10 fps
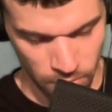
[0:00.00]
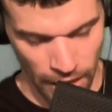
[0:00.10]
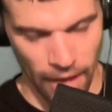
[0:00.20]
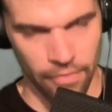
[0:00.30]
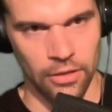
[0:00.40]

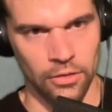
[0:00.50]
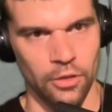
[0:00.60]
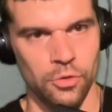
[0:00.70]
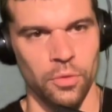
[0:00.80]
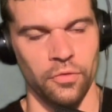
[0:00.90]
having
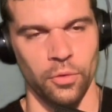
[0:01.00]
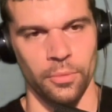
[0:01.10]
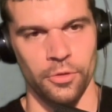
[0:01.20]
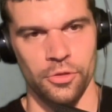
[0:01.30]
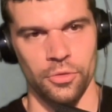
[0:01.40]
lunch with
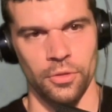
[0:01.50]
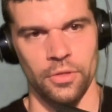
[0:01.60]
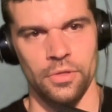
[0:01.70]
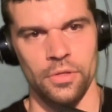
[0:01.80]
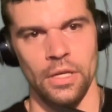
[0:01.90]
former
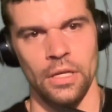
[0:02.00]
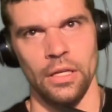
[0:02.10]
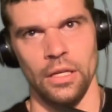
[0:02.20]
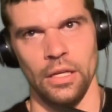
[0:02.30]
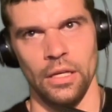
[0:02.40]
students
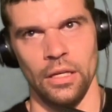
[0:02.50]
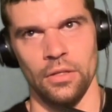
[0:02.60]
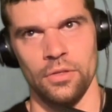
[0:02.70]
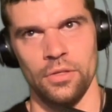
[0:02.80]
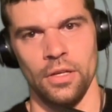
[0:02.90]

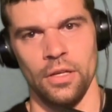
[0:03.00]
is